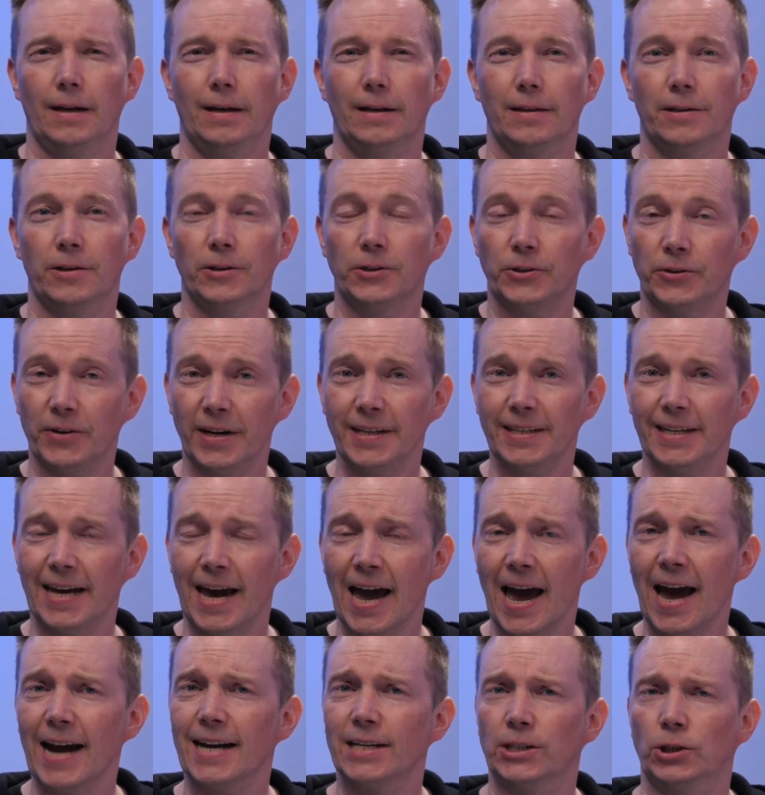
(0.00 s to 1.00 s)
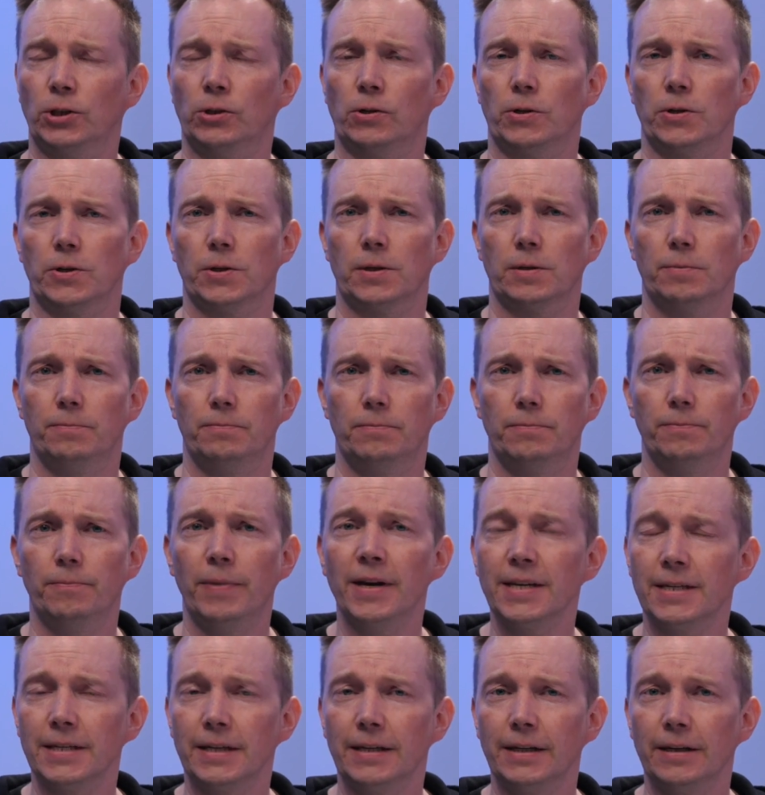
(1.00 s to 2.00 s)
The threat actors,
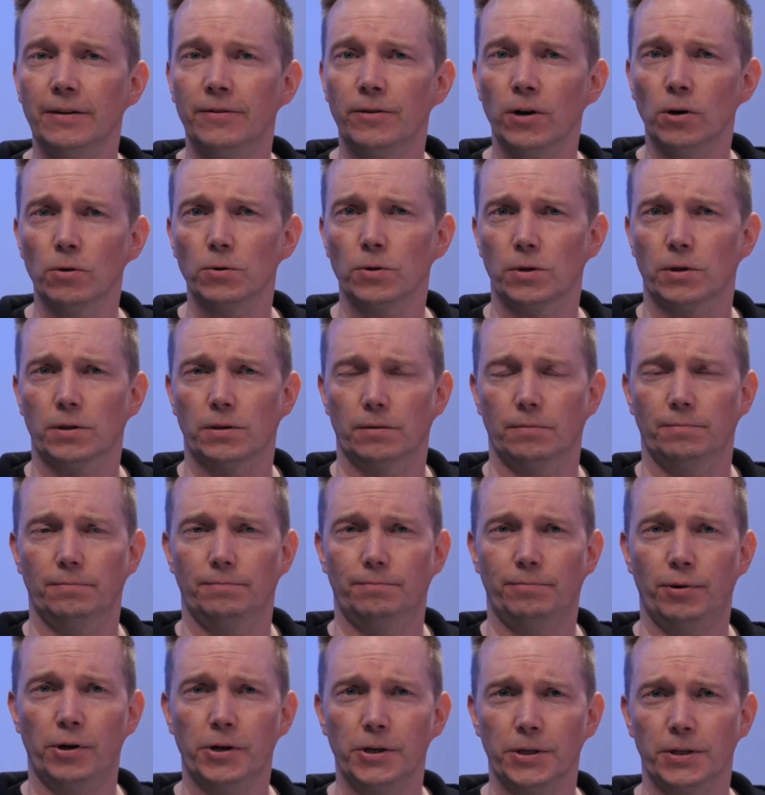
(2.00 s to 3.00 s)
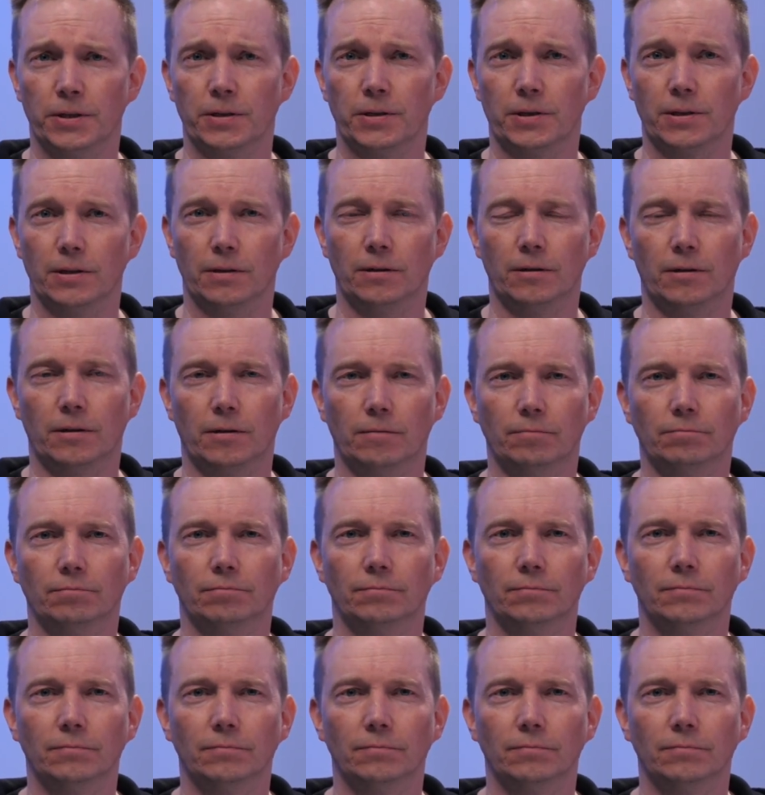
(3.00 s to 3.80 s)
basically those persons or